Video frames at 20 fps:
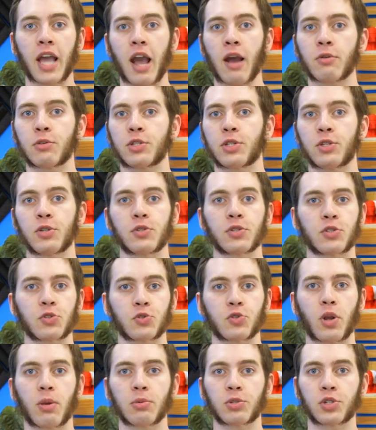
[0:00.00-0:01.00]
how-tos, and
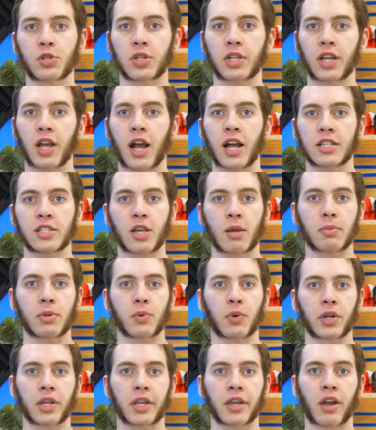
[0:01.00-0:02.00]
troubleshooting guides I'll be
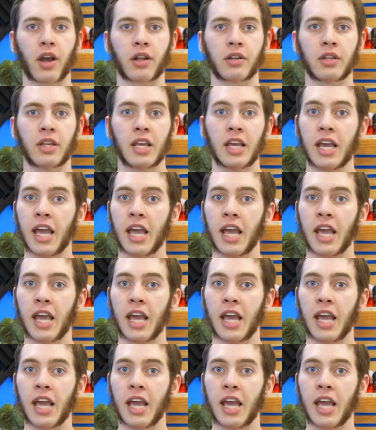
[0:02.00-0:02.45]
working on.